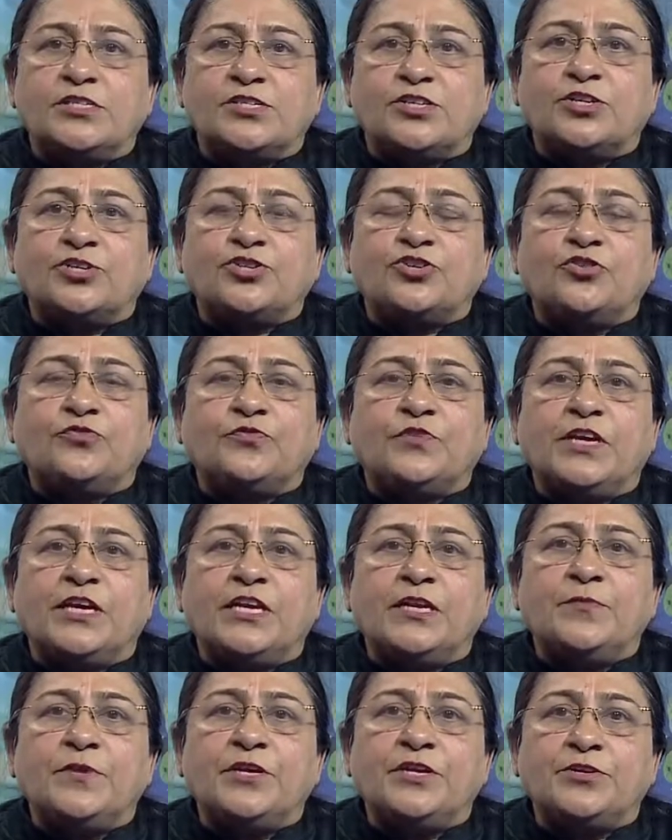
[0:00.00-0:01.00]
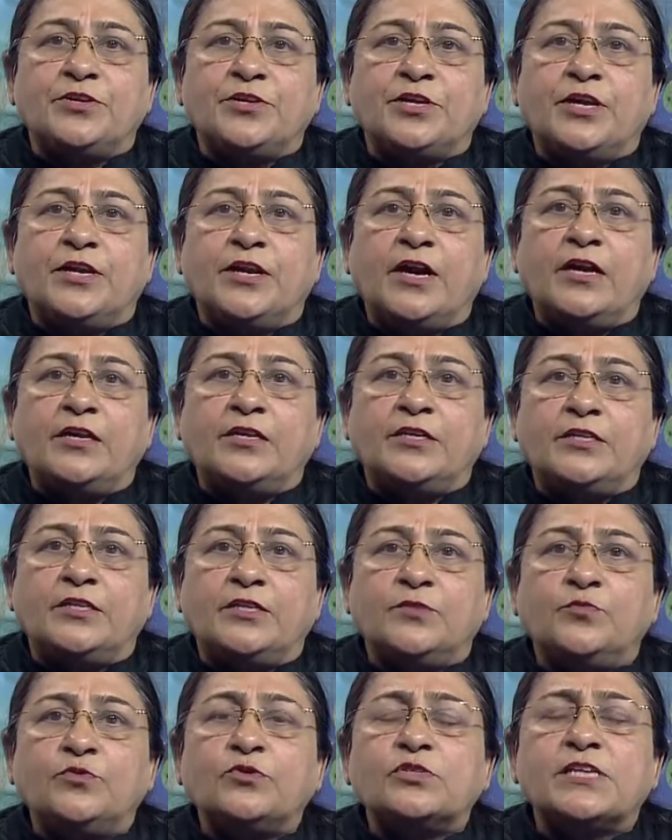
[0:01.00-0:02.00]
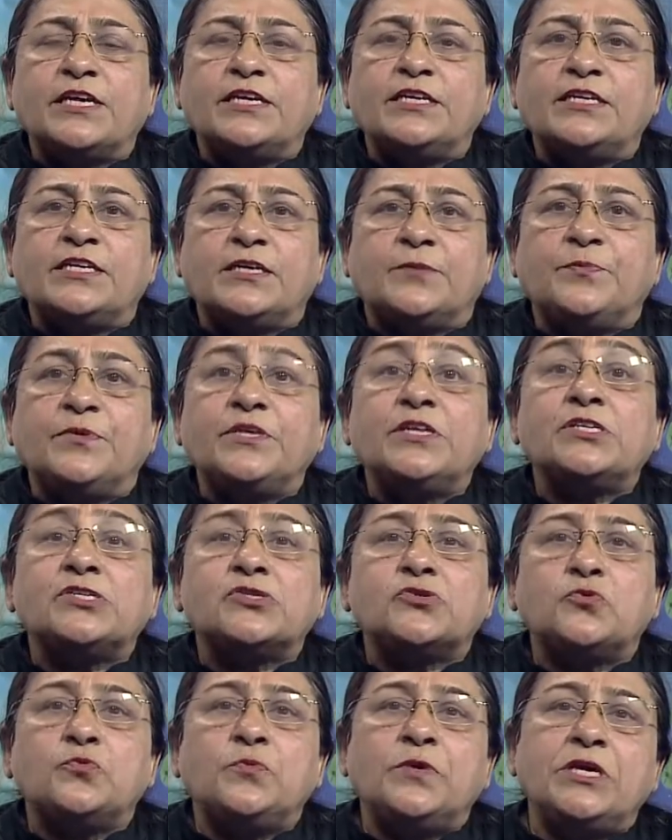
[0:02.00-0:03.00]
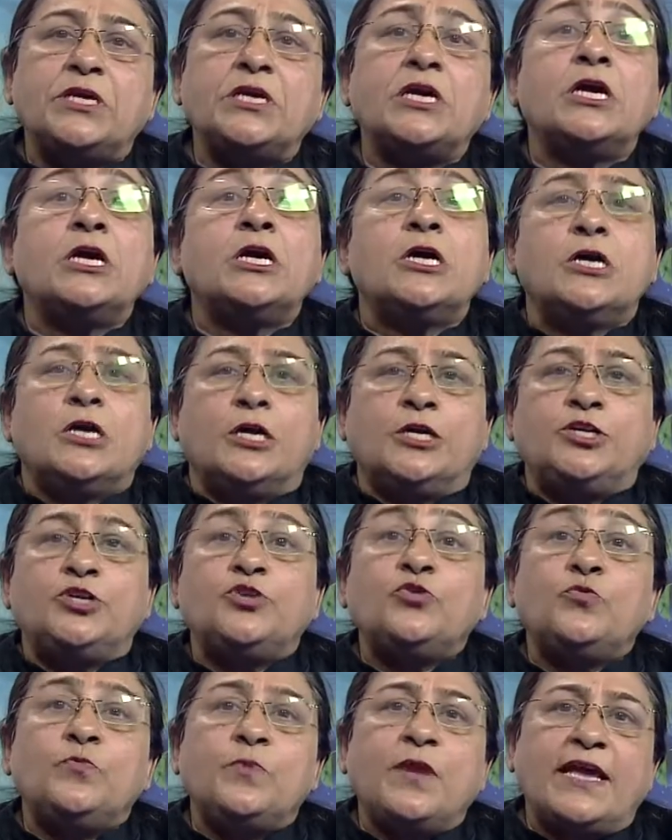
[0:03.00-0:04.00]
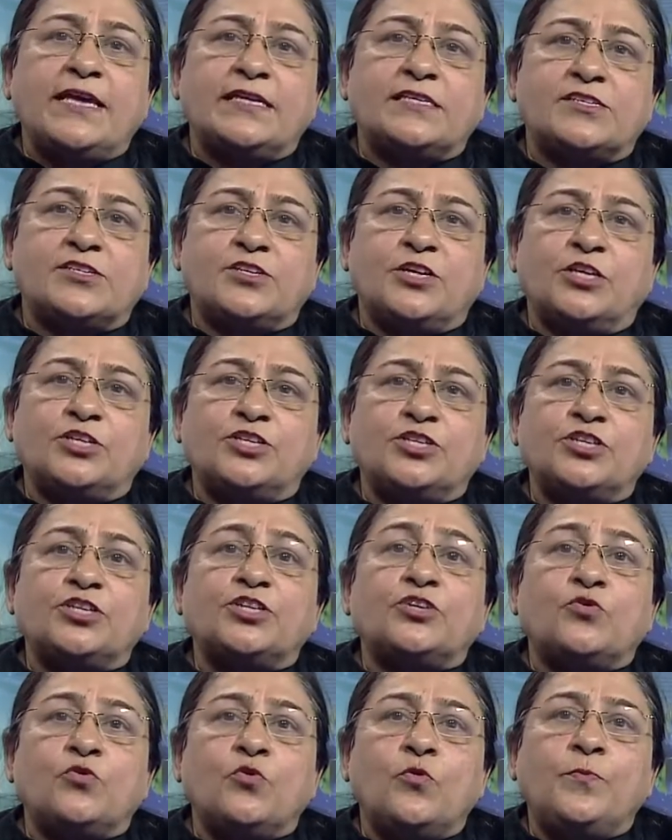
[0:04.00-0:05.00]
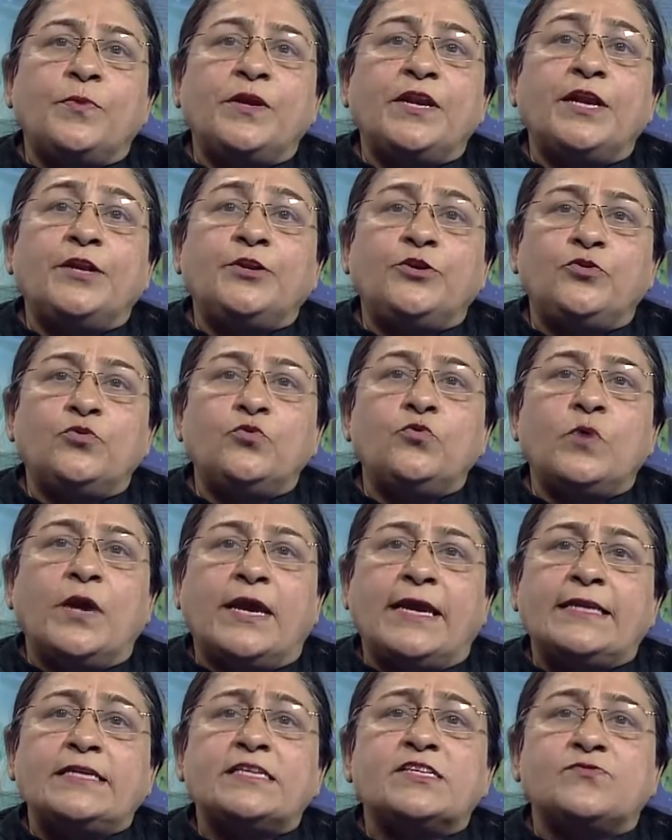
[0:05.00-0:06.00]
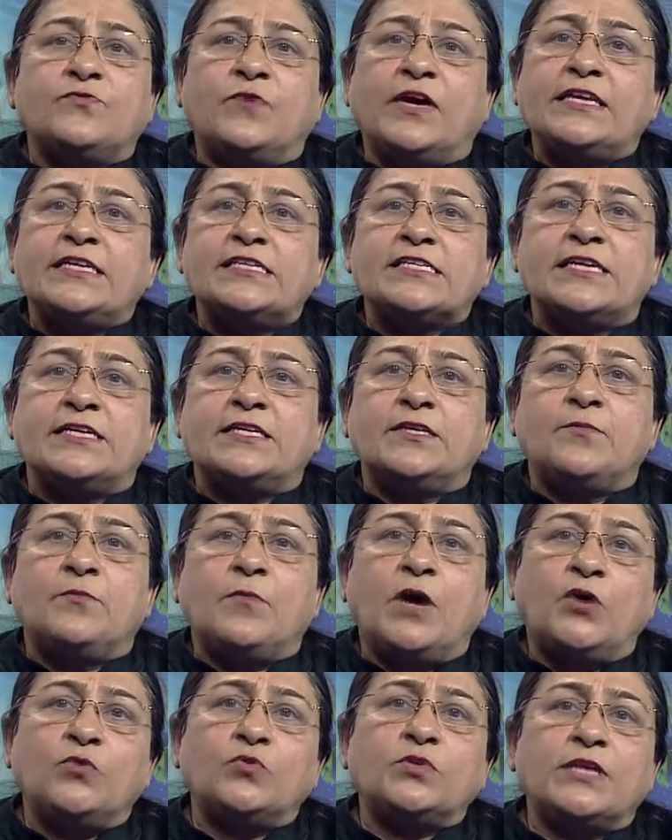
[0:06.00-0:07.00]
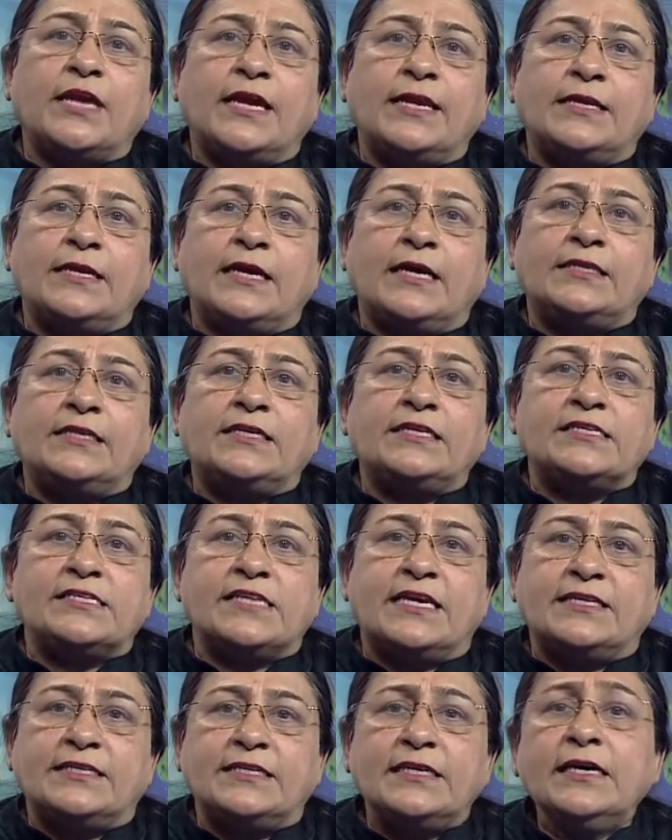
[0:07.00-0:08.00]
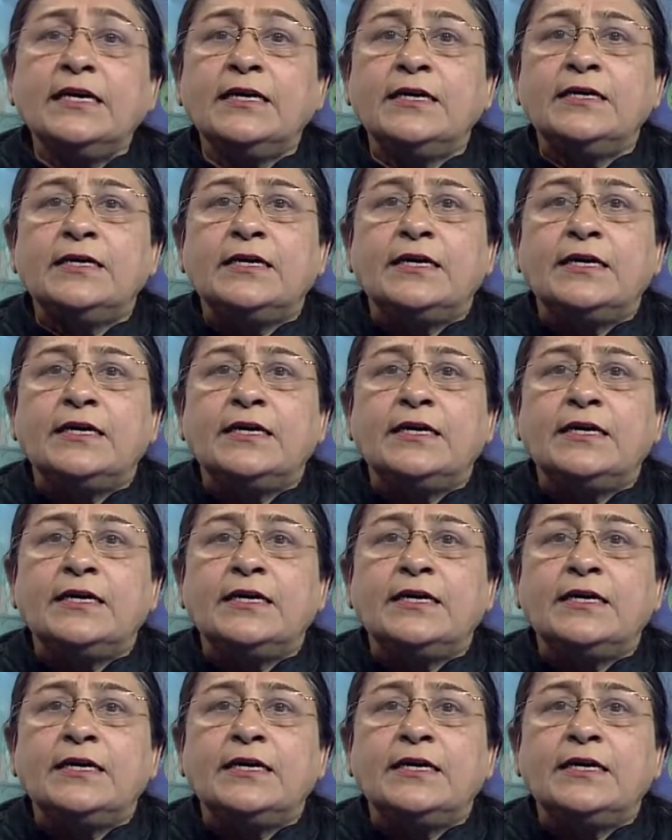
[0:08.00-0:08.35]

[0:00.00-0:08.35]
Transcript: the structure of the alimentary canal in the books and it appears to be a tube like structure open at two ends one is at the mouth and other is at the